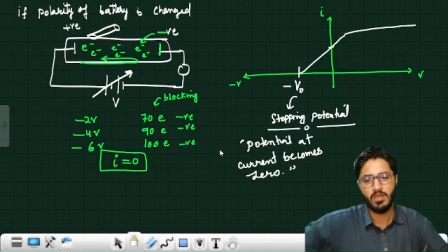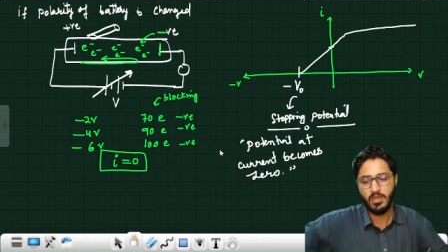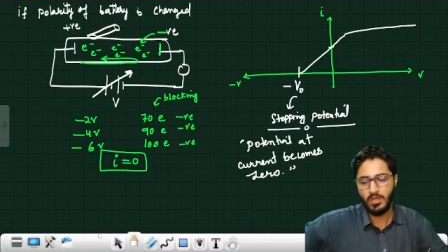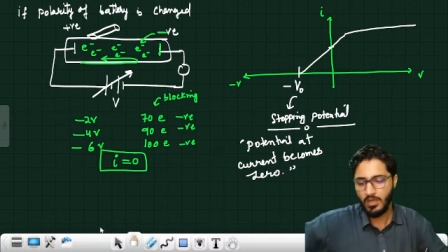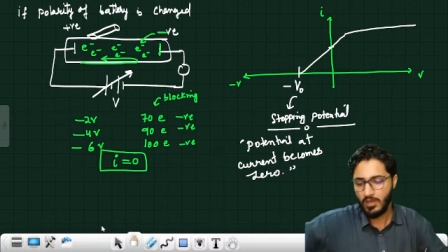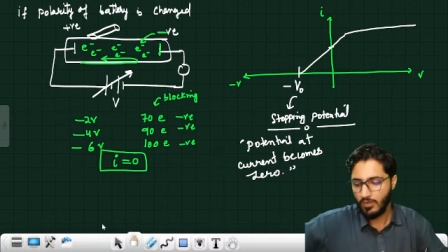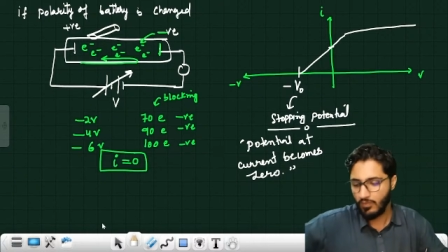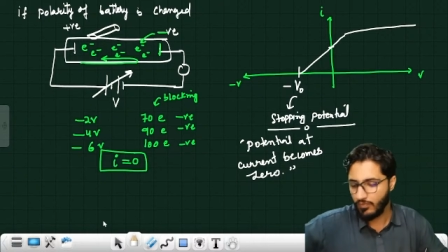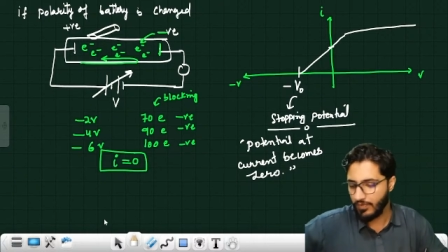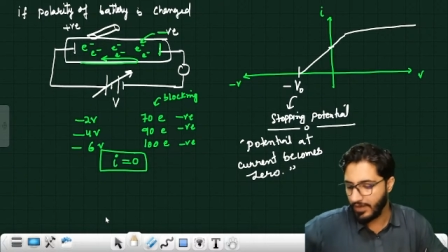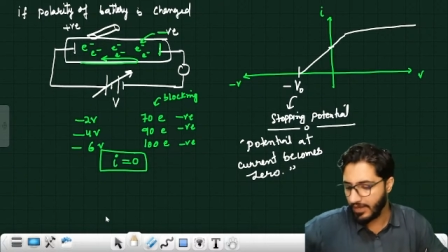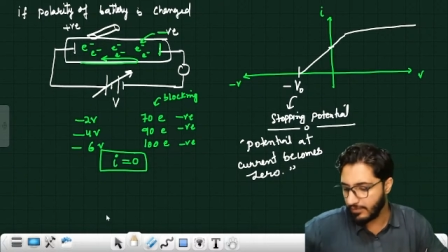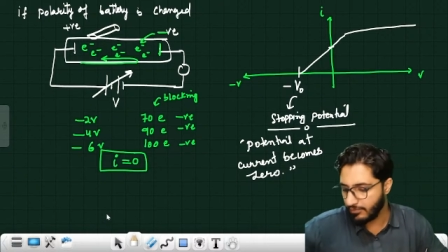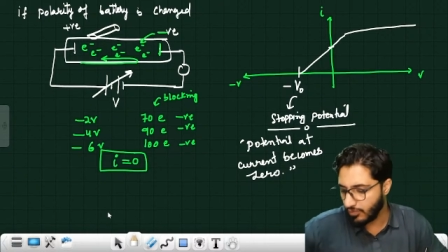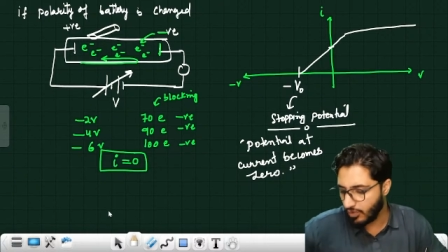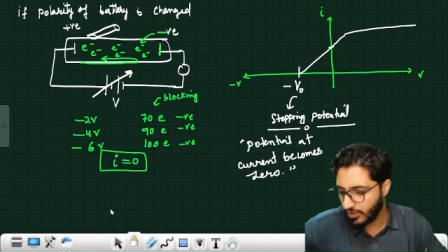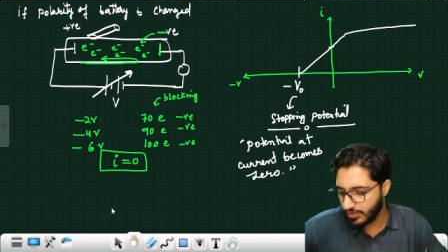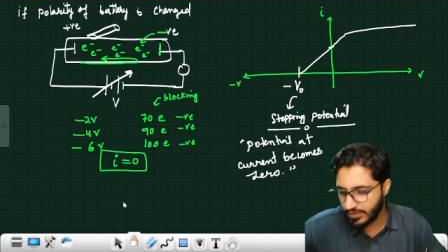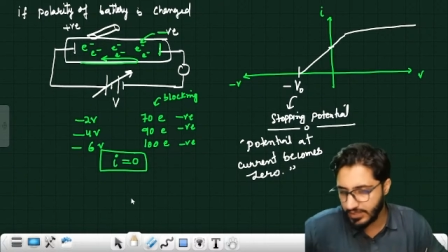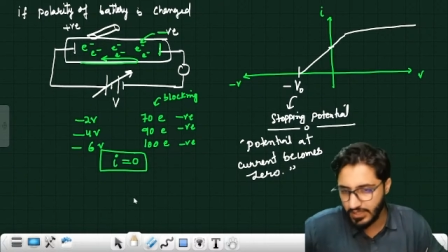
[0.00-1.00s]
One
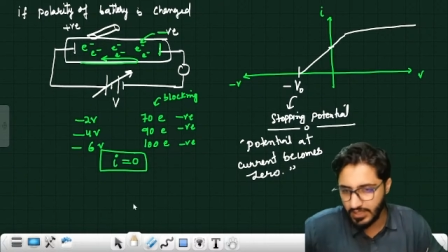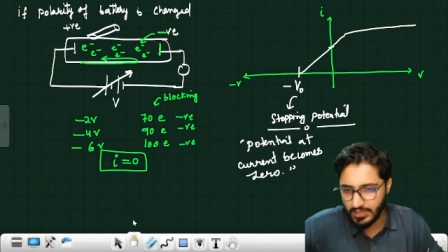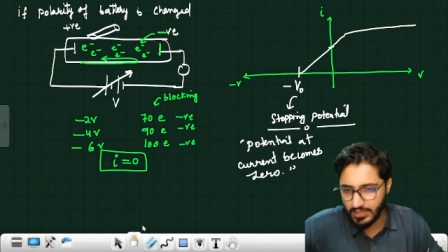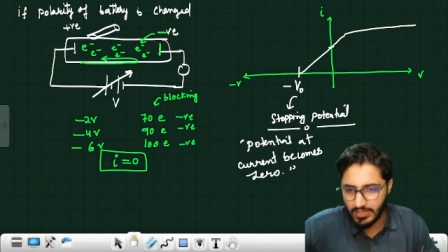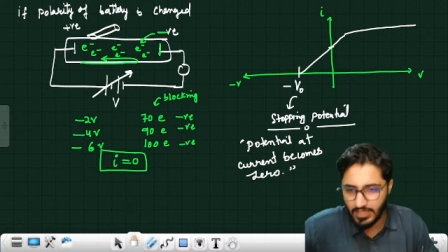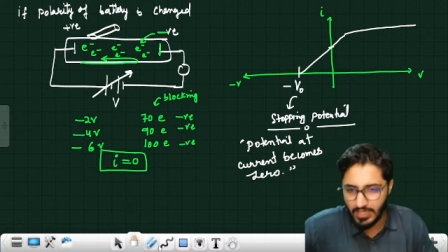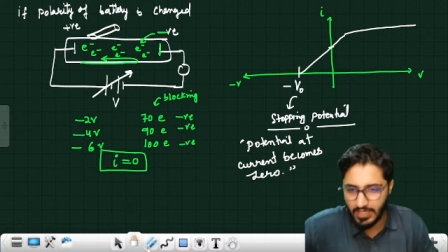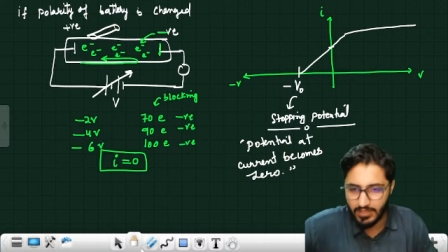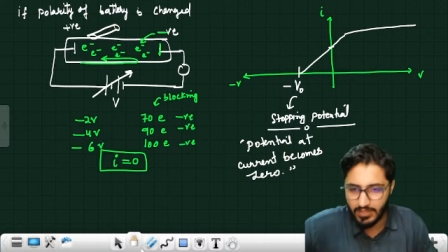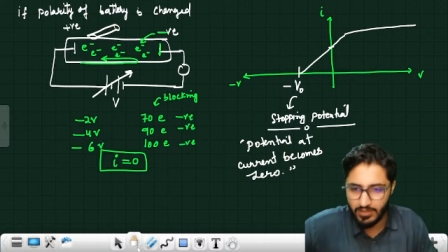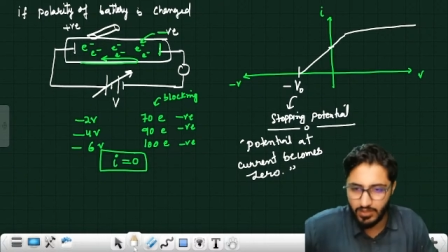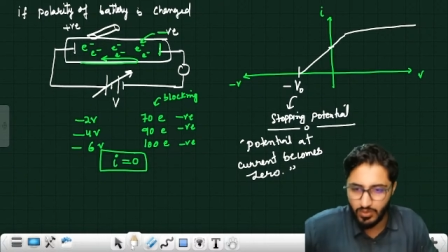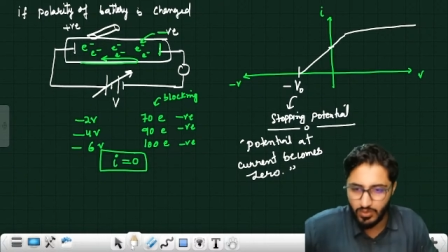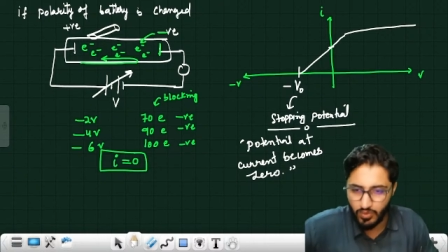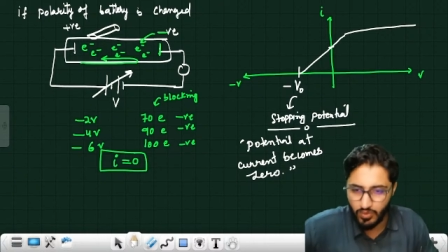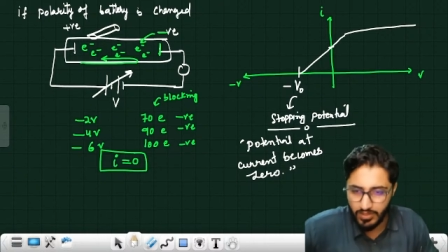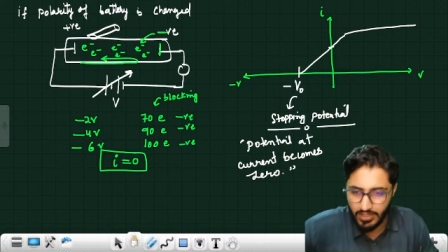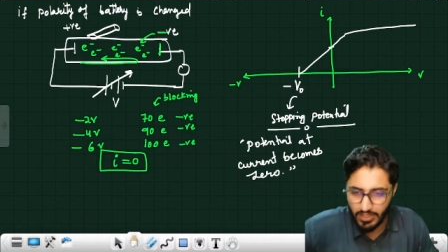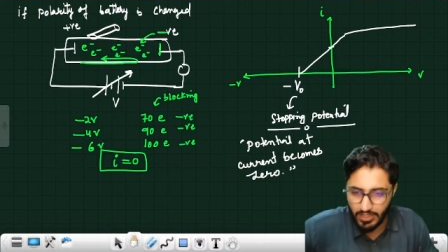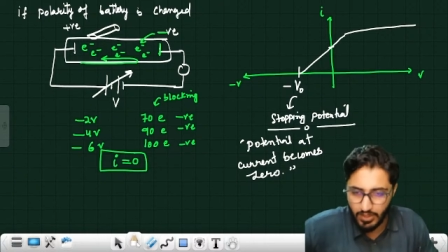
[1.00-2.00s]
more thing that
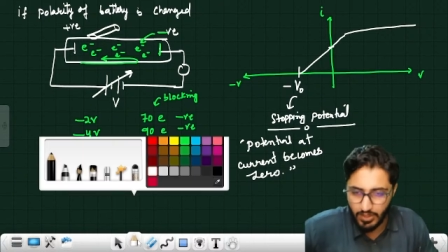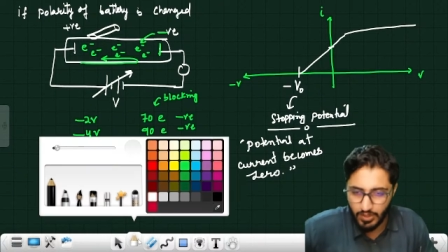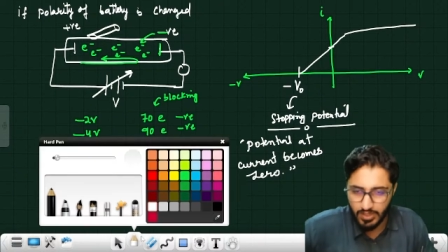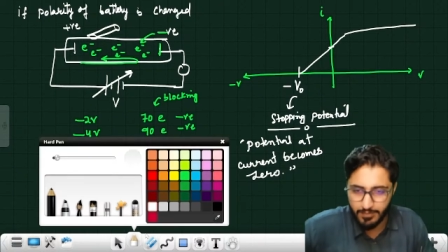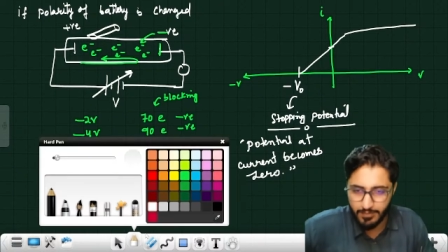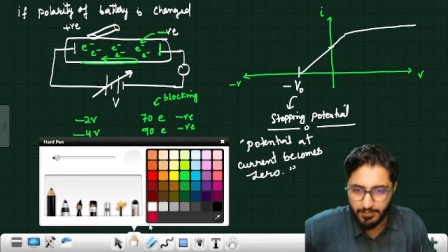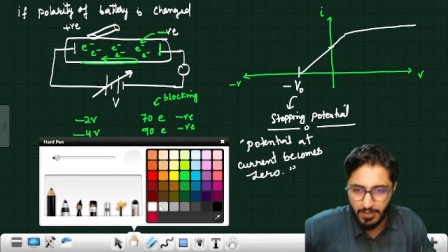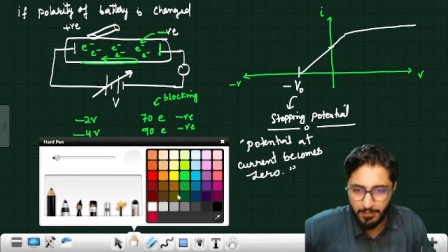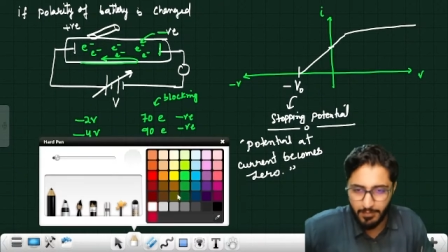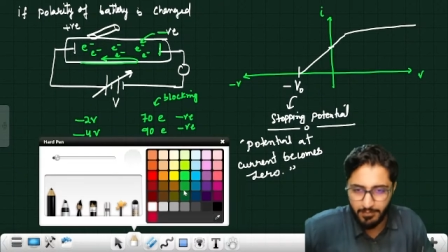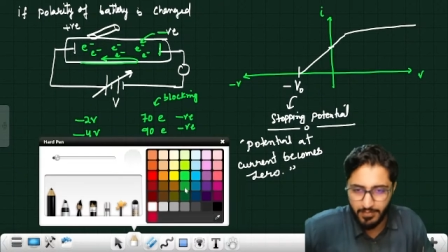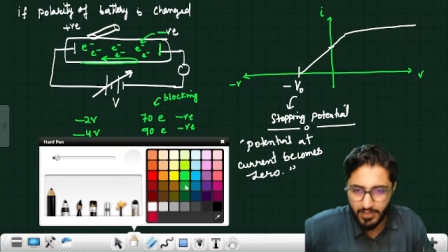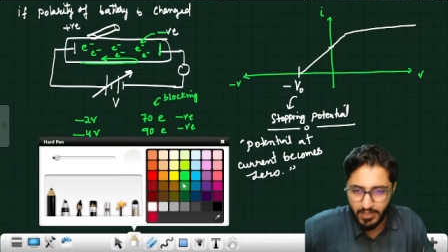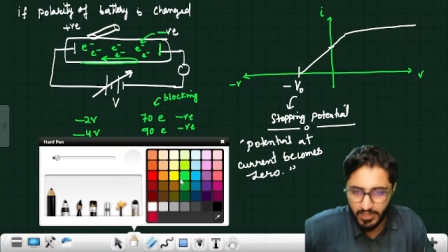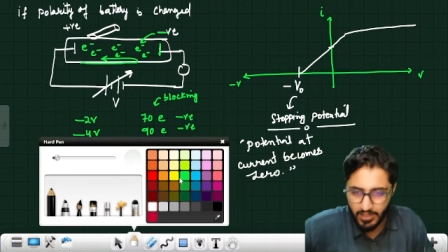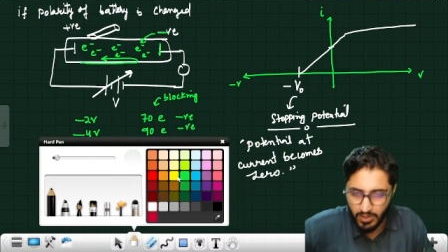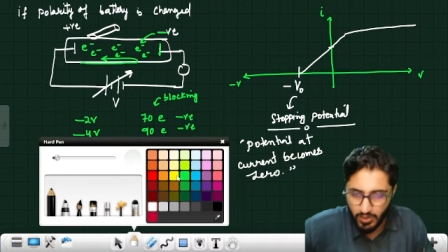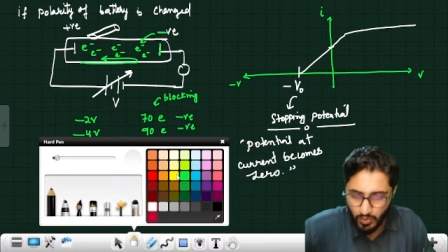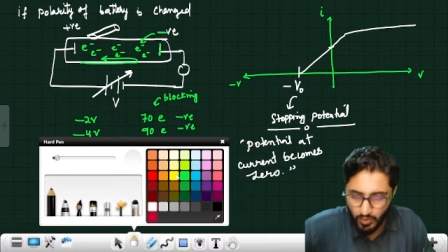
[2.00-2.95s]
you need to remember,